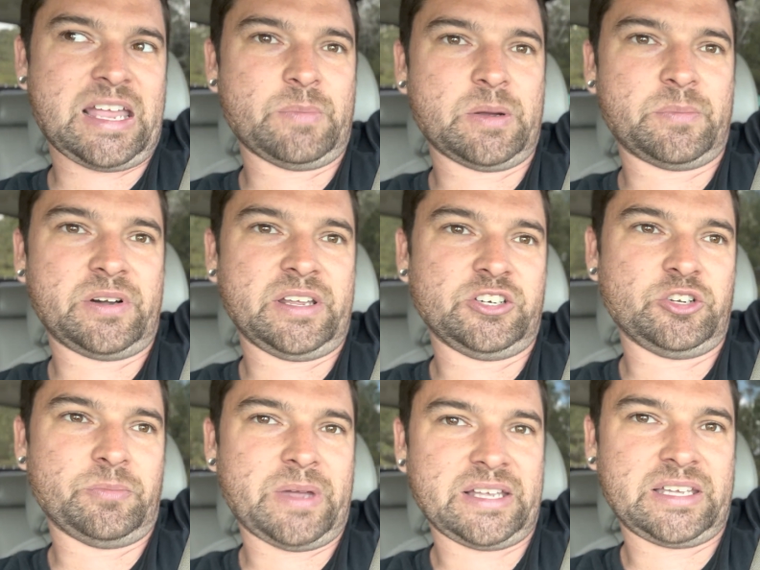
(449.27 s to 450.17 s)
Remember, they
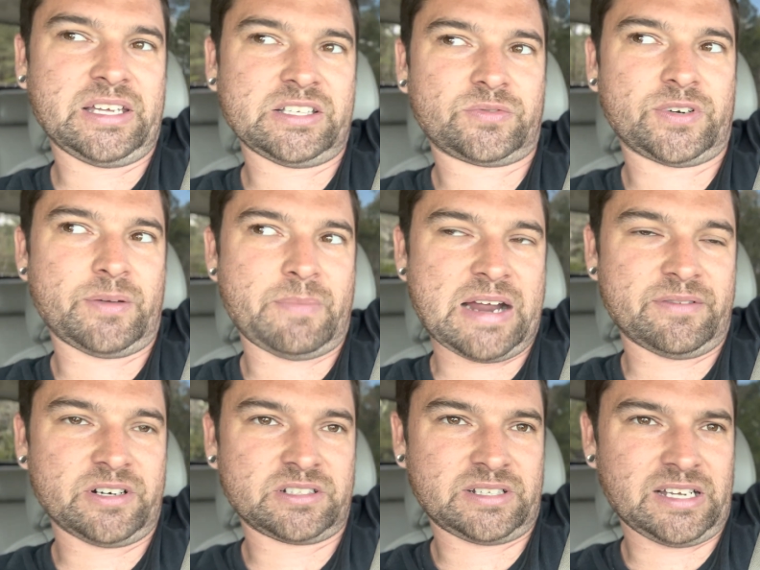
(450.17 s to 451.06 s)
do make kits for the
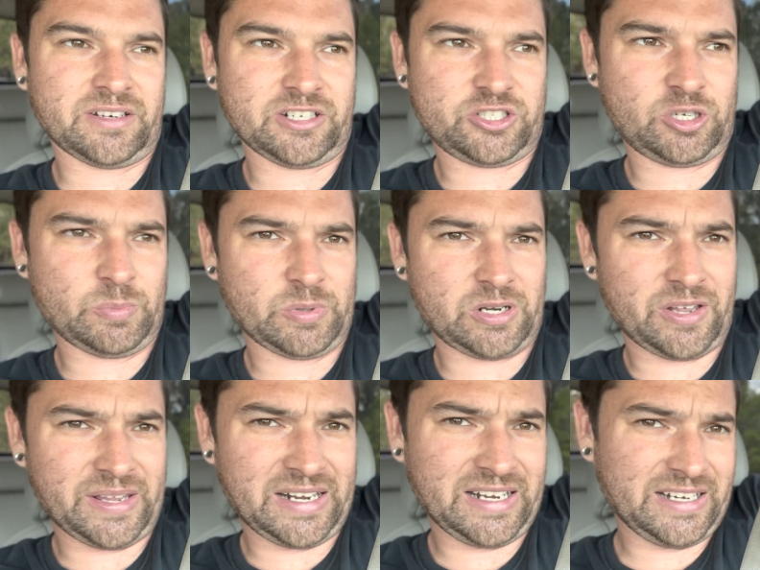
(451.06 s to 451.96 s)
Mavericks now that you can put
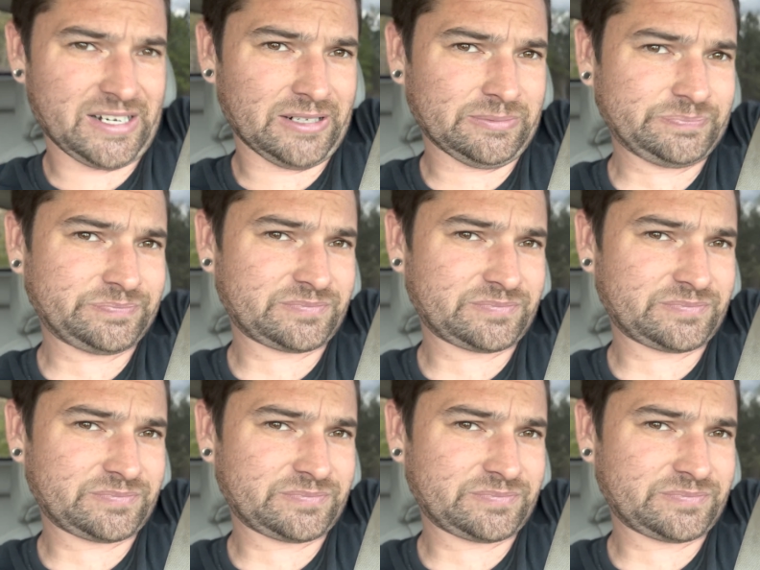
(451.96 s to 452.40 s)
all that in there.